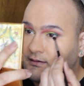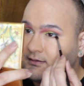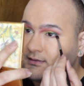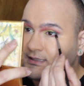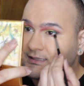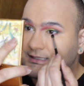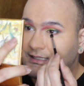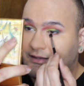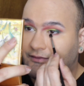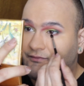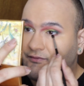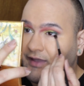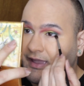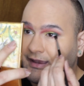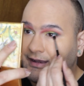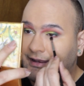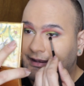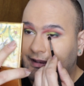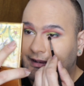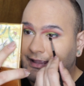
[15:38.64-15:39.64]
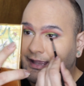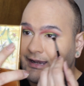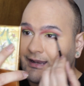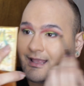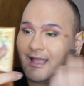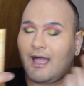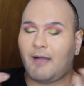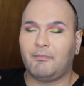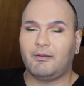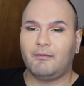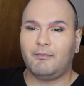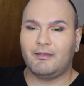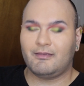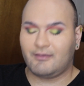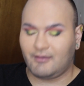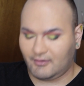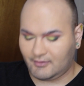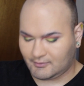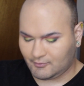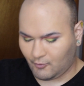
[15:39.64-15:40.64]
Just to define it and kind of
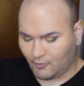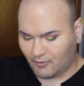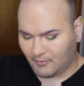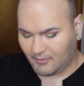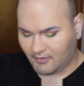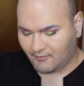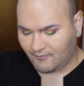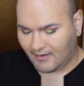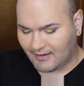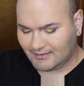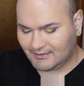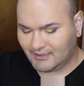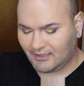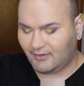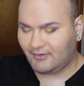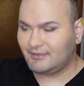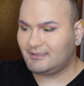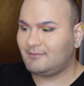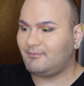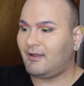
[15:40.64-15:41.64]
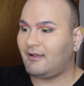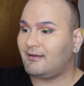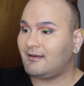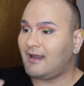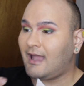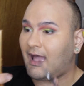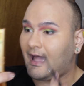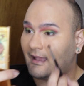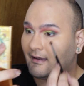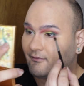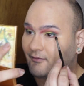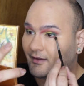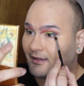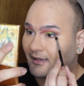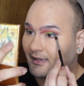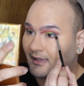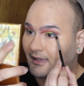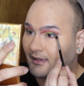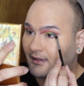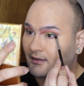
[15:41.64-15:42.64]
complement those warmer red tones, but not
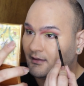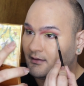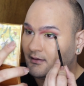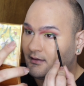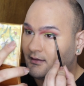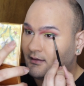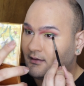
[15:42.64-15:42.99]
really